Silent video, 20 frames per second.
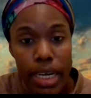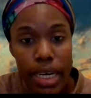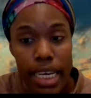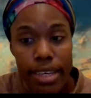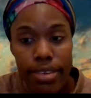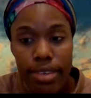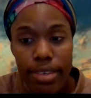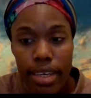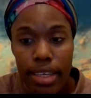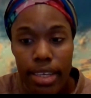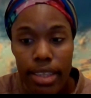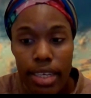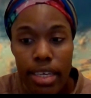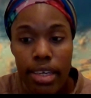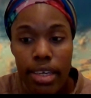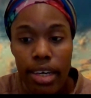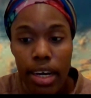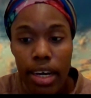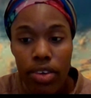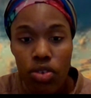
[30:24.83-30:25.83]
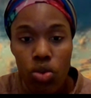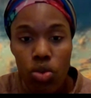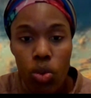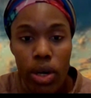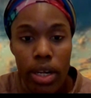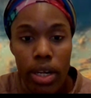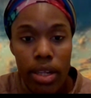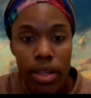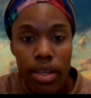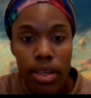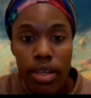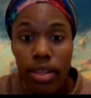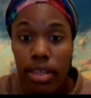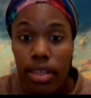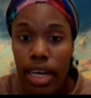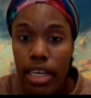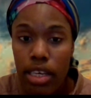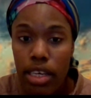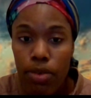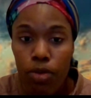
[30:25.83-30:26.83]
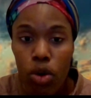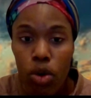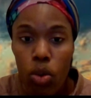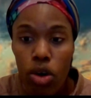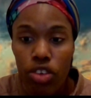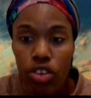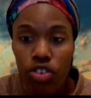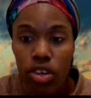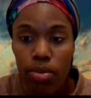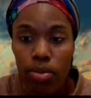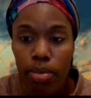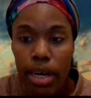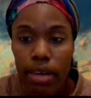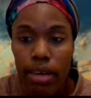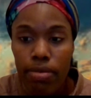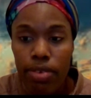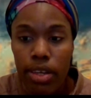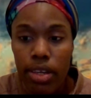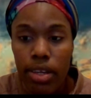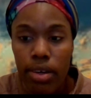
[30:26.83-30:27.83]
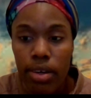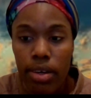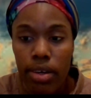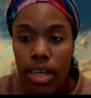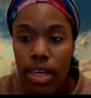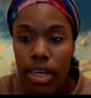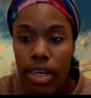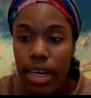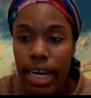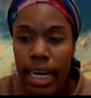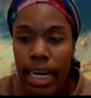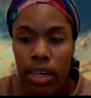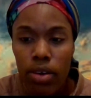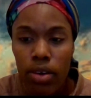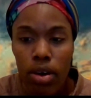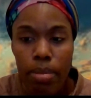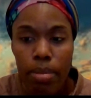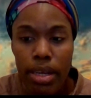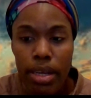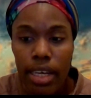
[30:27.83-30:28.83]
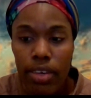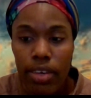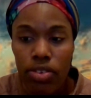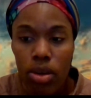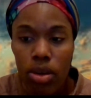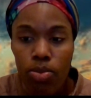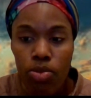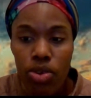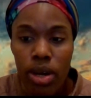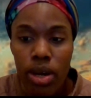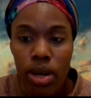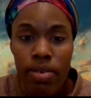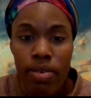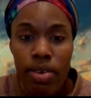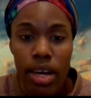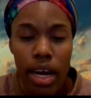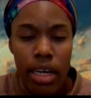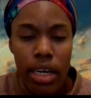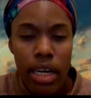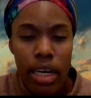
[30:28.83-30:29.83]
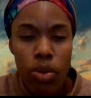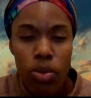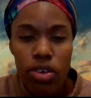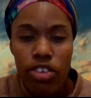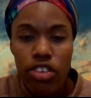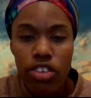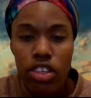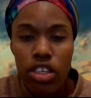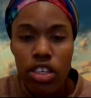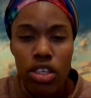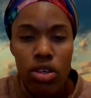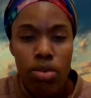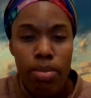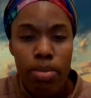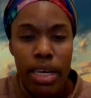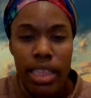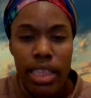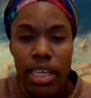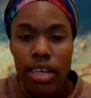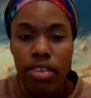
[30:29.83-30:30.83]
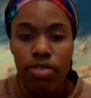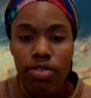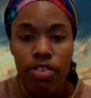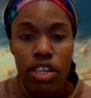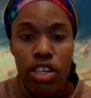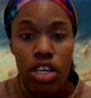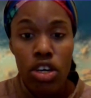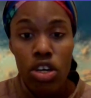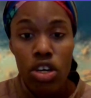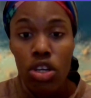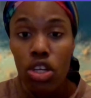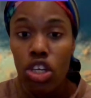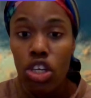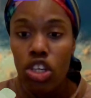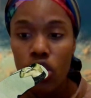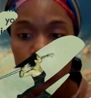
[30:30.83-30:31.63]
place it there as well. Thank you for watching my video. Like, comment, and subscribe, and I will see you in my next video.